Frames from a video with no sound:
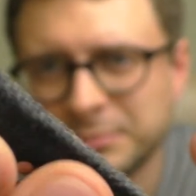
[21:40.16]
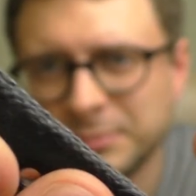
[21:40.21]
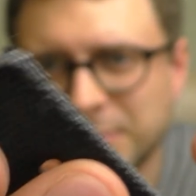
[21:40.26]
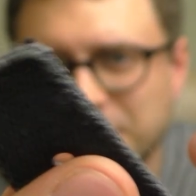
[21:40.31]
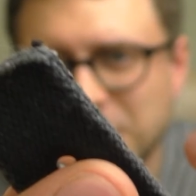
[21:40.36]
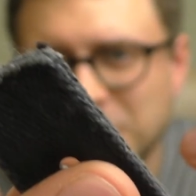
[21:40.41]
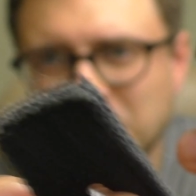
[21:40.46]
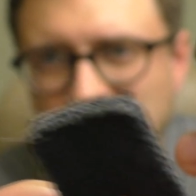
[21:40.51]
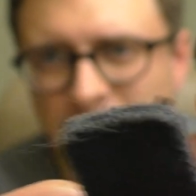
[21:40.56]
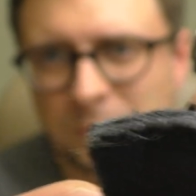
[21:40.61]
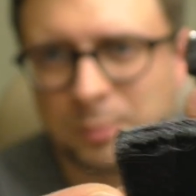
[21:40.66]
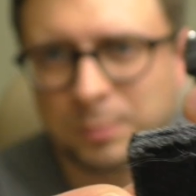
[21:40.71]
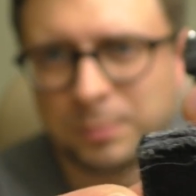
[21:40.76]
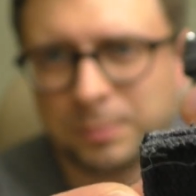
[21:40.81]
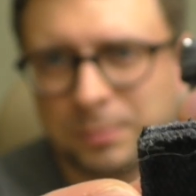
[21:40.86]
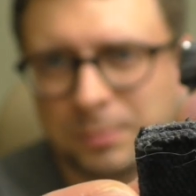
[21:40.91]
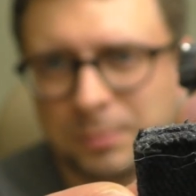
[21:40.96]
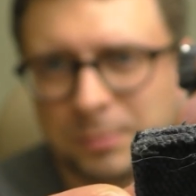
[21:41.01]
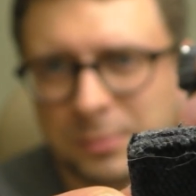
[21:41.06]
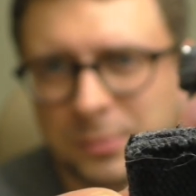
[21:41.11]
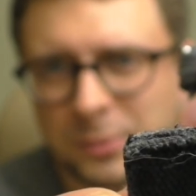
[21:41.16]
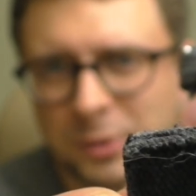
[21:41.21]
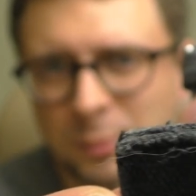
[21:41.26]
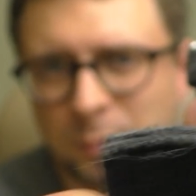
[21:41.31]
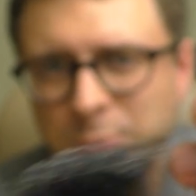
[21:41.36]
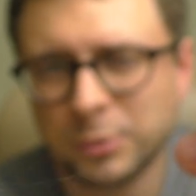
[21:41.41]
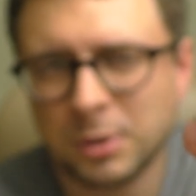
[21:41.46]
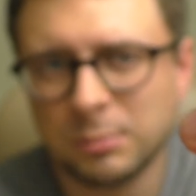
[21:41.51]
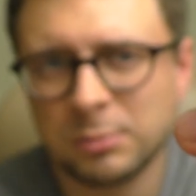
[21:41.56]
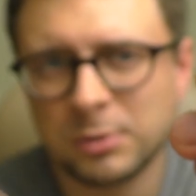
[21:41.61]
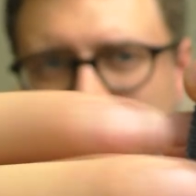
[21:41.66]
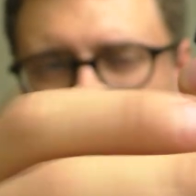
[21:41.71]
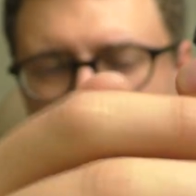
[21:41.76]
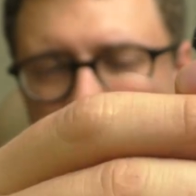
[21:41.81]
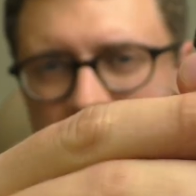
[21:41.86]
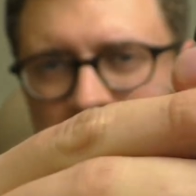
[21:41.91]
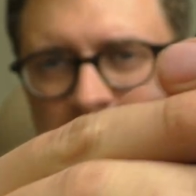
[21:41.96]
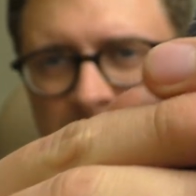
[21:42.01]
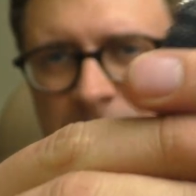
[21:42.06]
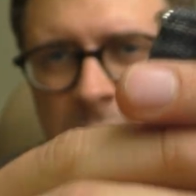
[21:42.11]
no no problems.
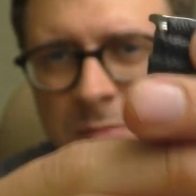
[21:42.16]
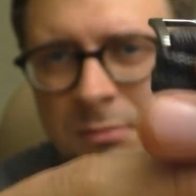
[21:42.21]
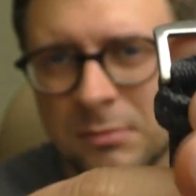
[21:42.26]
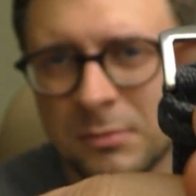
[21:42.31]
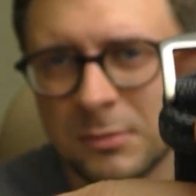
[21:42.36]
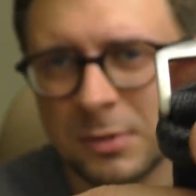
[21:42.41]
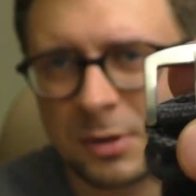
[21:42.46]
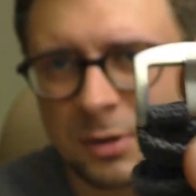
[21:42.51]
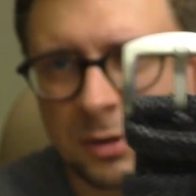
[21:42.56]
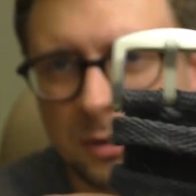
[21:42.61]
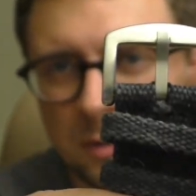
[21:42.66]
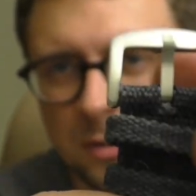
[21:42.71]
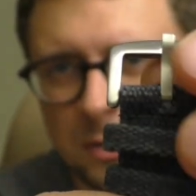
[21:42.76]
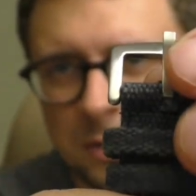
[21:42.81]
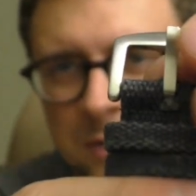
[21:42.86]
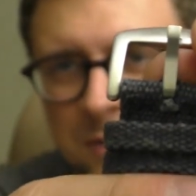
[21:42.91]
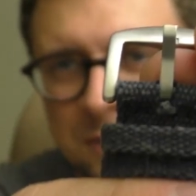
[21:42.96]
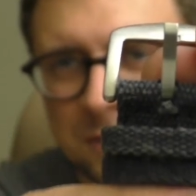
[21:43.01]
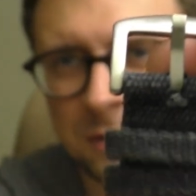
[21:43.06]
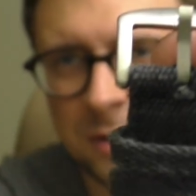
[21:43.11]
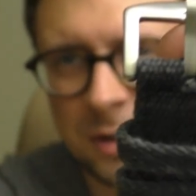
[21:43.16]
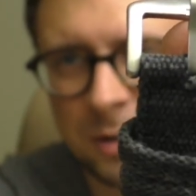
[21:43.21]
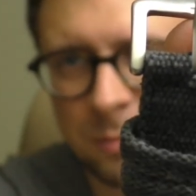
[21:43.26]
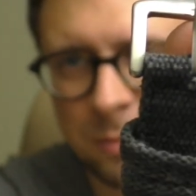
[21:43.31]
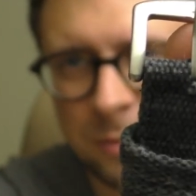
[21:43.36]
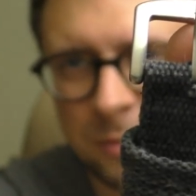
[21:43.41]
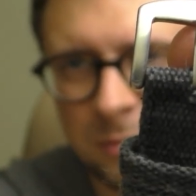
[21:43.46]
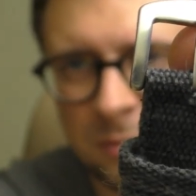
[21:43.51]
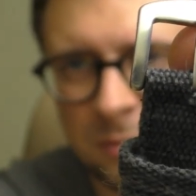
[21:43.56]
Great strap.